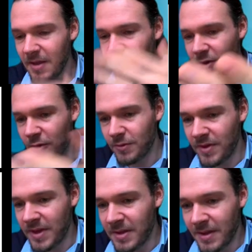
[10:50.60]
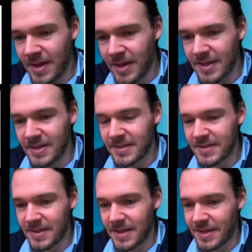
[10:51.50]
The good thing
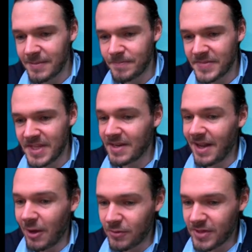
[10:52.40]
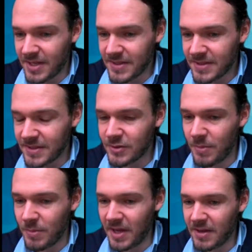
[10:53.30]
is it allowed us
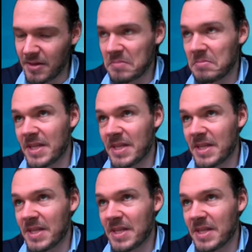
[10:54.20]
to make a,